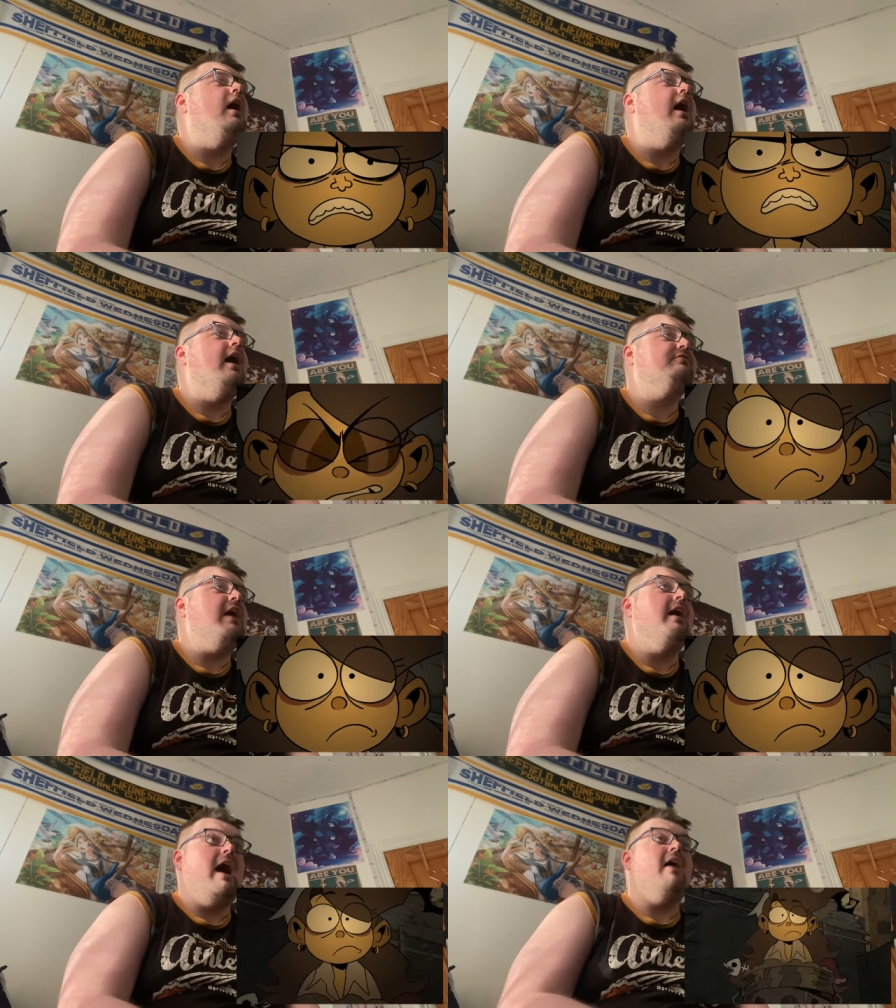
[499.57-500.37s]
I've
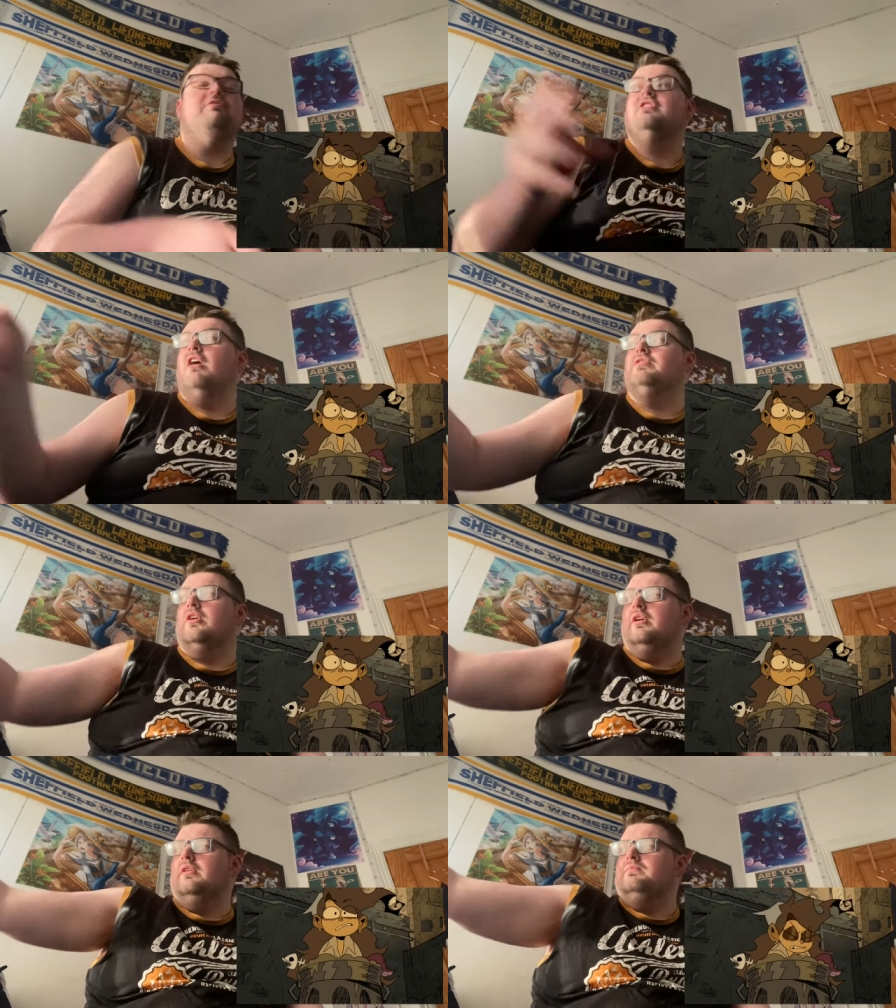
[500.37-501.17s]
I have got
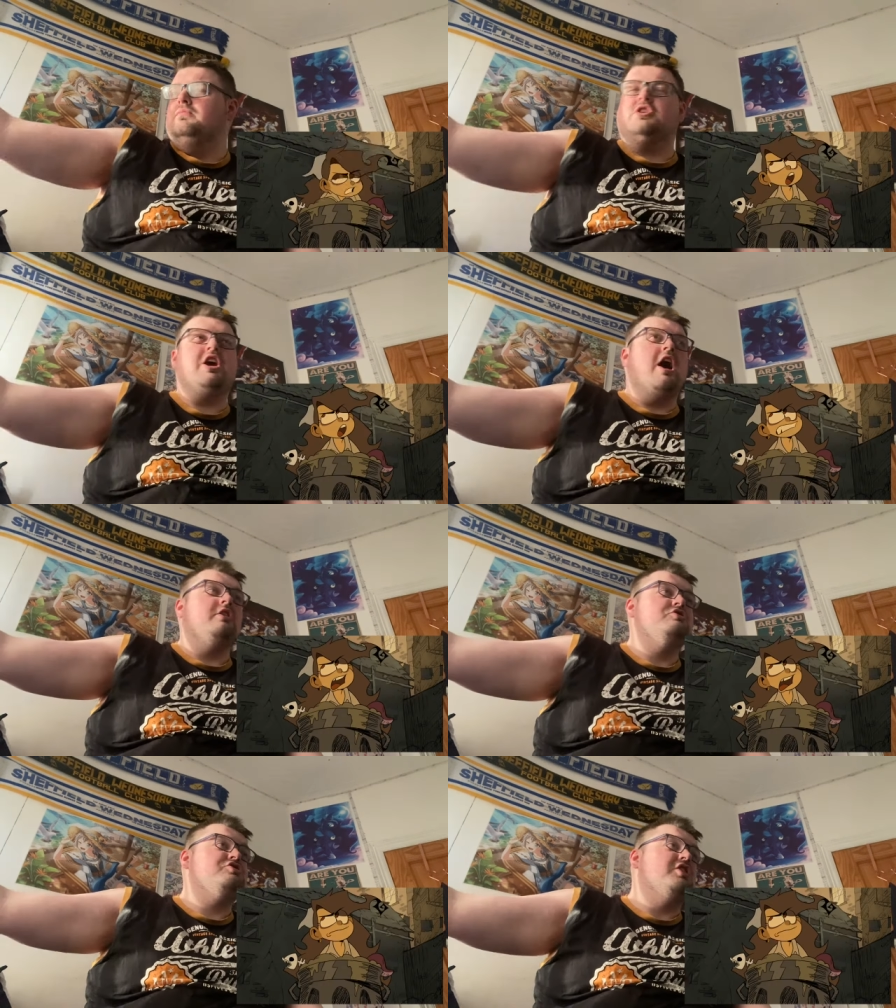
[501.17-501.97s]
the
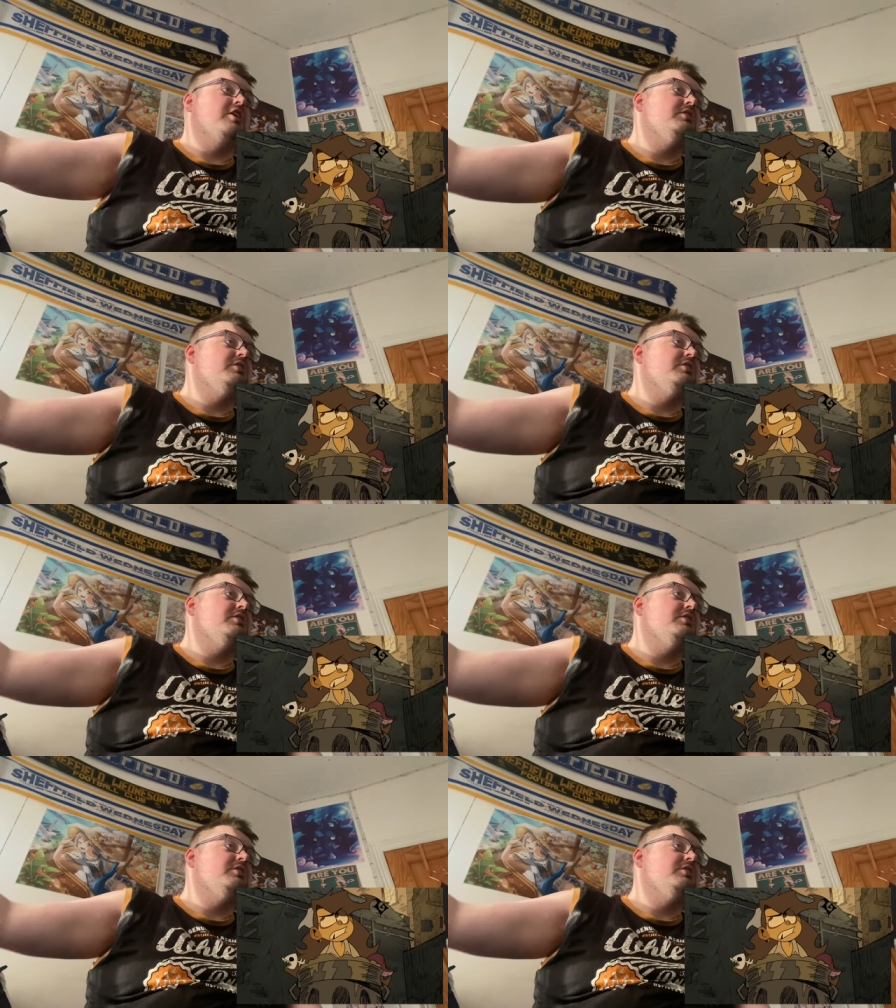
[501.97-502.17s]
curtain shut.